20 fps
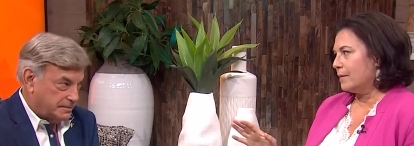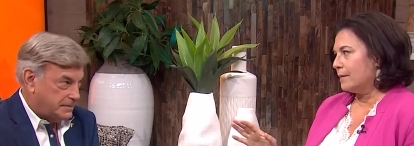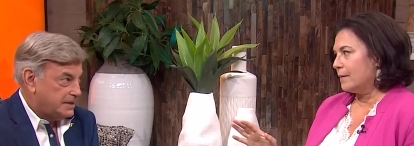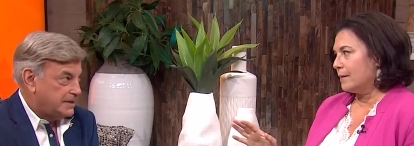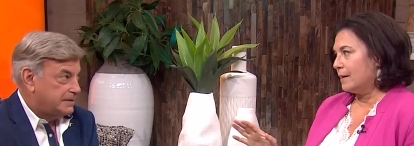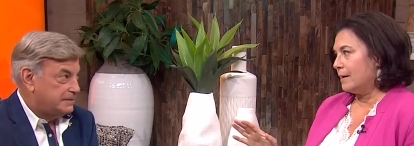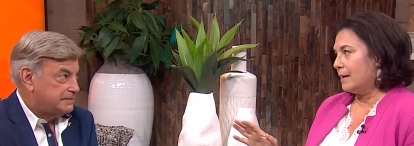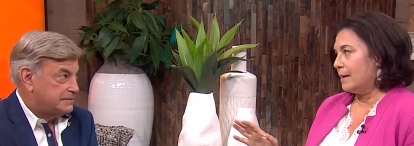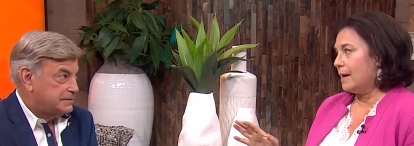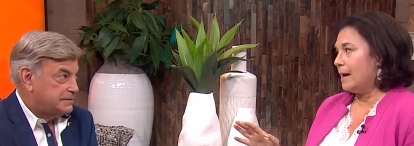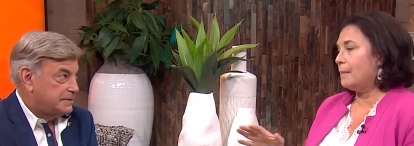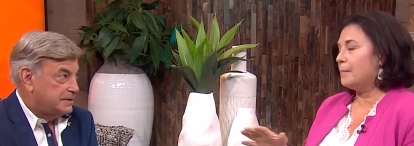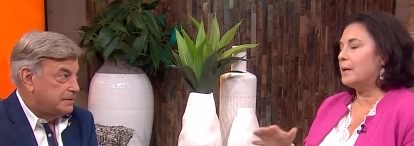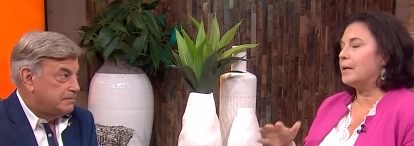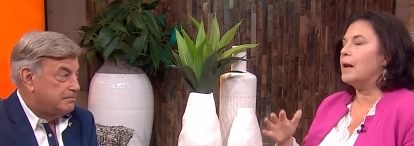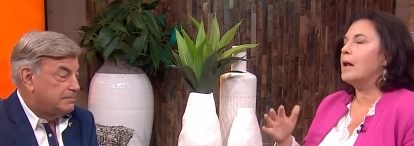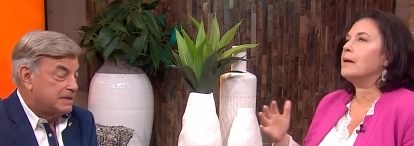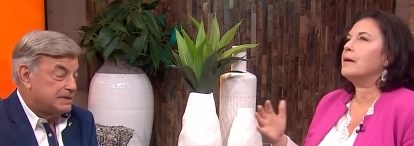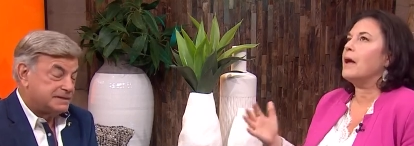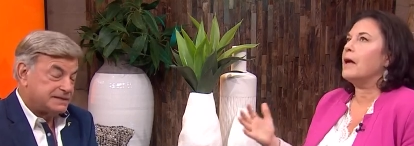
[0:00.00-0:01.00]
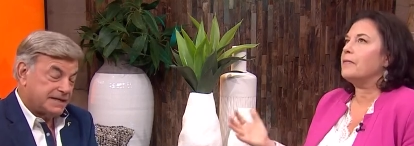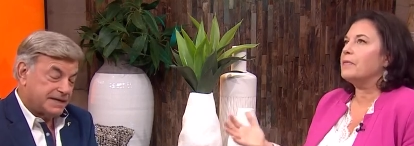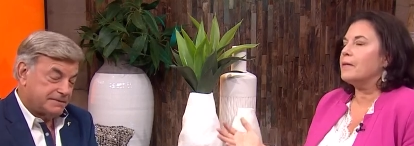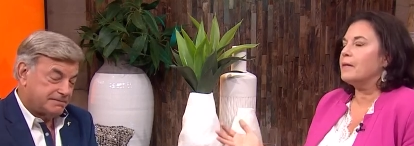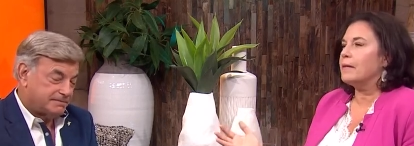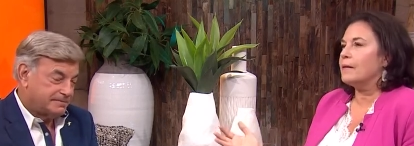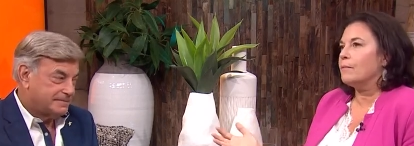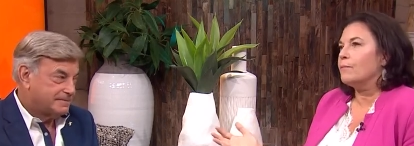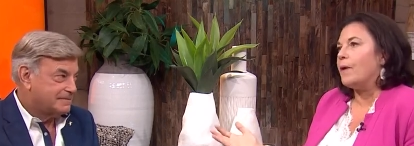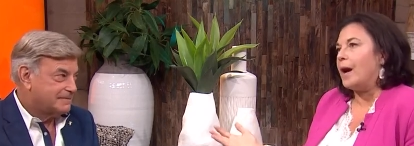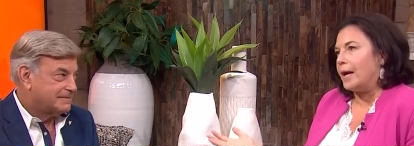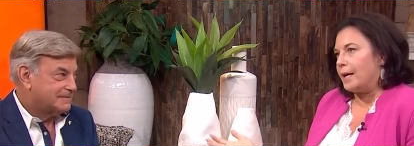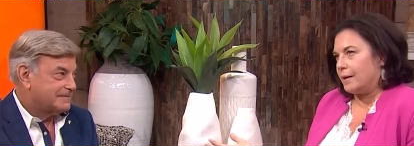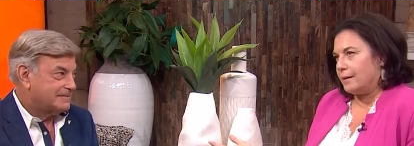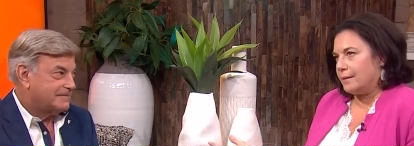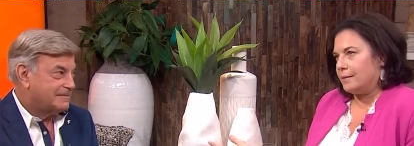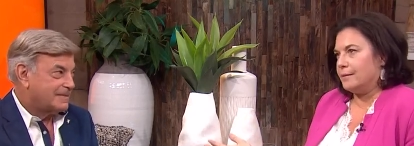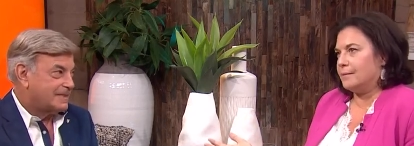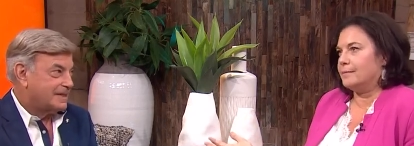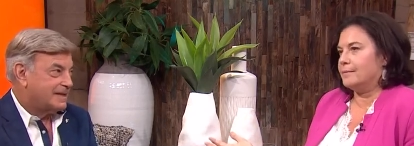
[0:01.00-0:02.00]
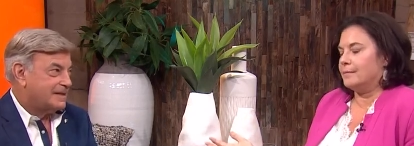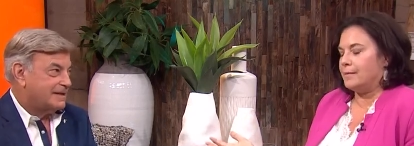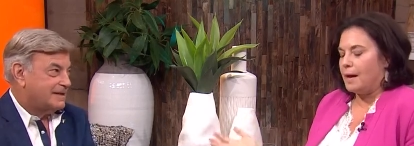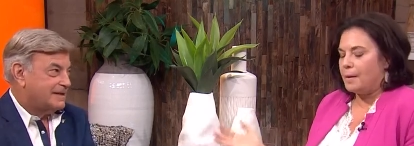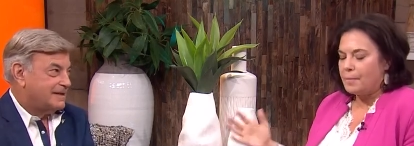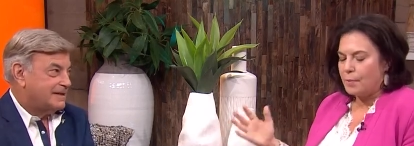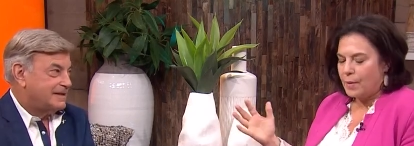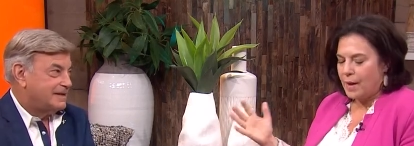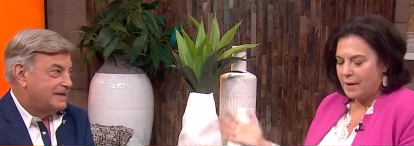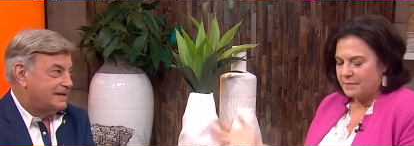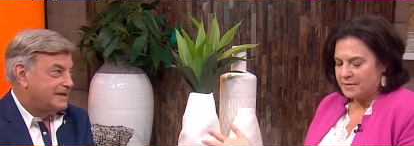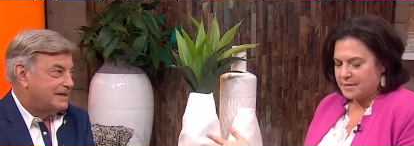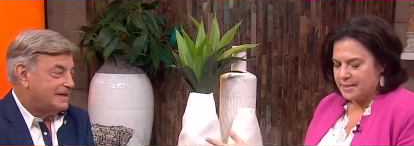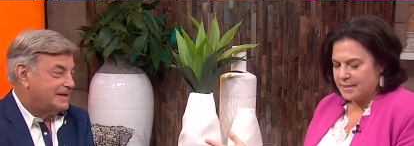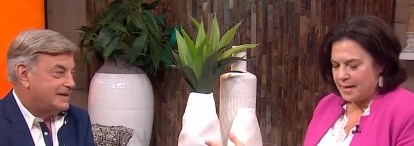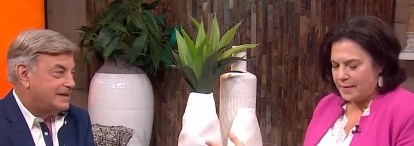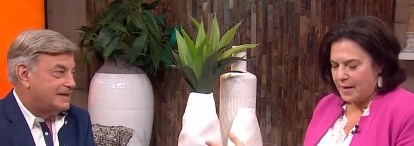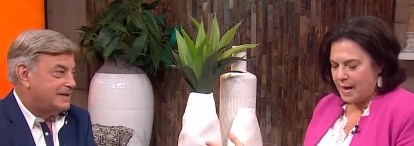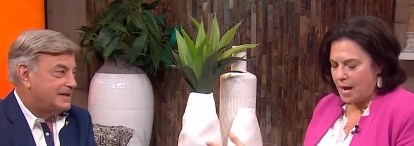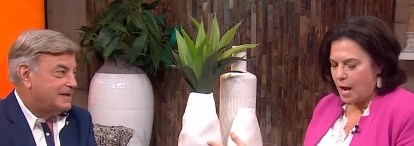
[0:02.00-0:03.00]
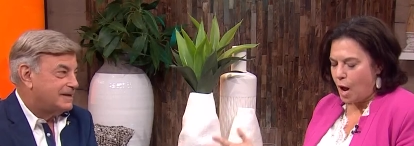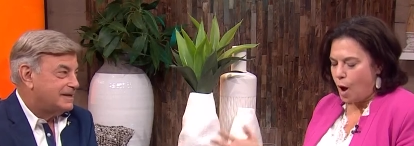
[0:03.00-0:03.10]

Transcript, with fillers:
Speaker 1: Yes. I mean, Big not right. I mean, we have to say that.